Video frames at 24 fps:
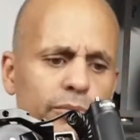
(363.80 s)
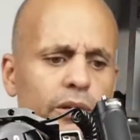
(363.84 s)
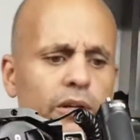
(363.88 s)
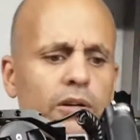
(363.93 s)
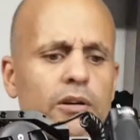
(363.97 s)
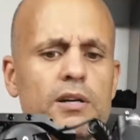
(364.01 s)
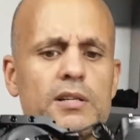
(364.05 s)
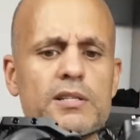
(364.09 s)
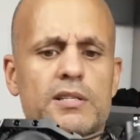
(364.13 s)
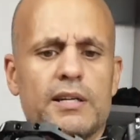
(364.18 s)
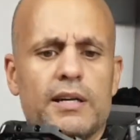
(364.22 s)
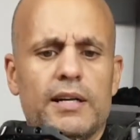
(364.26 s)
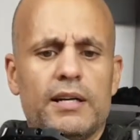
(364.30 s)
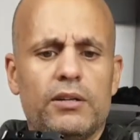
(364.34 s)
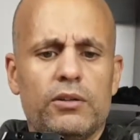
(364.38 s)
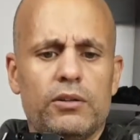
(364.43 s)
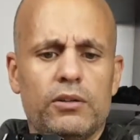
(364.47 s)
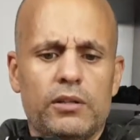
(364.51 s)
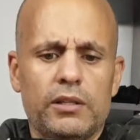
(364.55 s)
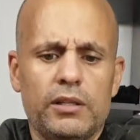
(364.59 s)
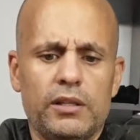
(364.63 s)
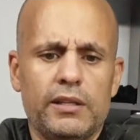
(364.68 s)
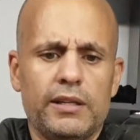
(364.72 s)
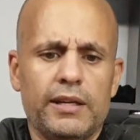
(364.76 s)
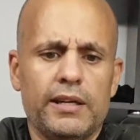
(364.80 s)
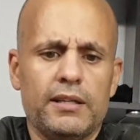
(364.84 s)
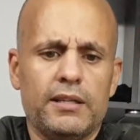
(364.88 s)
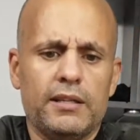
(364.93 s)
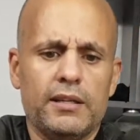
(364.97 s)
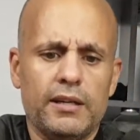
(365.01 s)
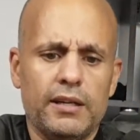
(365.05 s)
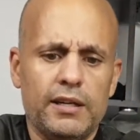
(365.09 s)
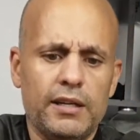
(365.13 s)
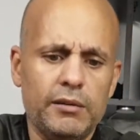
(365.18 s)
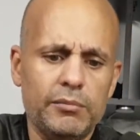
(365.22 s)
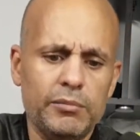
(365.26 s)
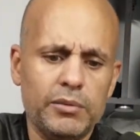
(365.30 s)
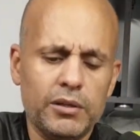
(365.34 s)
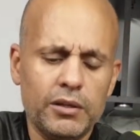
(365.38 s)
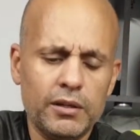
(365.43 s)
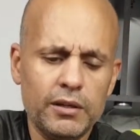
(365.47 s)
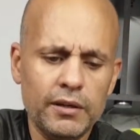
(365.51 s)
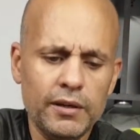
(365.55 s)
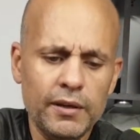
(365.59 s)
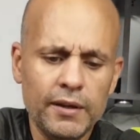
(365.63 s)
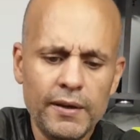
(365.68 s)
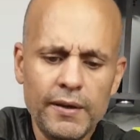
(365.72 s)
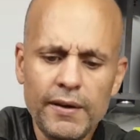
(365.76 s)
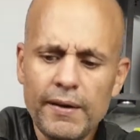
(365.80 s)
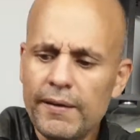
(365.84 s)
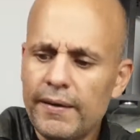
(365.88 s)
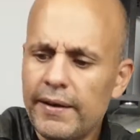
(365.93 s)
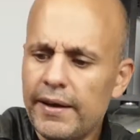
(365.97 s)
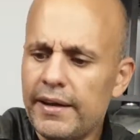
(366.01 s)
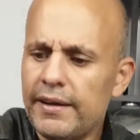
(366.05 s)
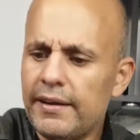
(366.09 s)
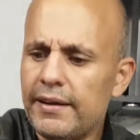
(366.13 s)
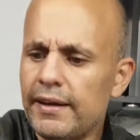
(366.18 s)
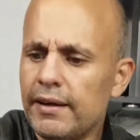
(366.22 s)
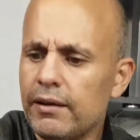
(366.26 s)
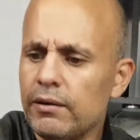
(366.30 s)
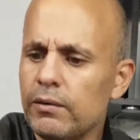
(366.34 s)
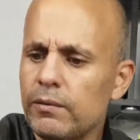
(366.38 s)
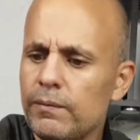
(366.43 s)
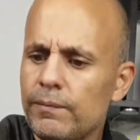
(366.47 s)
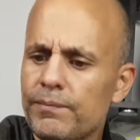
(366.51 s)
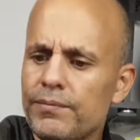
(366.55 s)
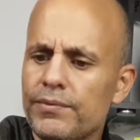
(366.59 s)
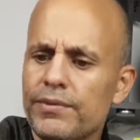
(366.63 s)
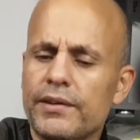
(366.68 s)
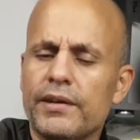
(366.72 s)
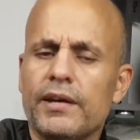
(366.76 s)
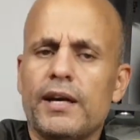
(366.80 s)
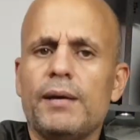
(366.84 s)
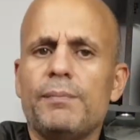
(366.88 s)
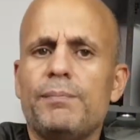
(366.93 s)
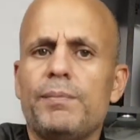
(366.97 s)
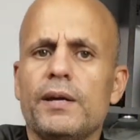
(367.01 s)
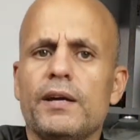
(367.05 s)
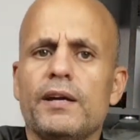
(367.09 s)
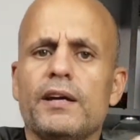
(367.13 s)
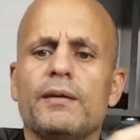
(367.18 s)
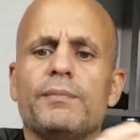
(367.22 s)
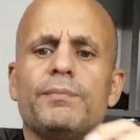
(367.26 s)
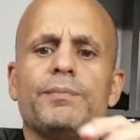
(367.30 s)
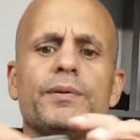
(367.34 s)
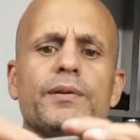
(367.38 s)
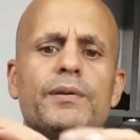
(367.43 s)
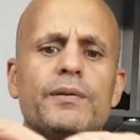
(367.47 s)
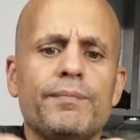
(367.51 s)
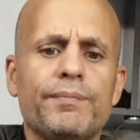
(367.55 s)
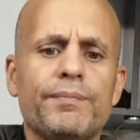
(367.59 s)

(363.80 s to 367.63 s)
because I don't need that anymore. And now I pick up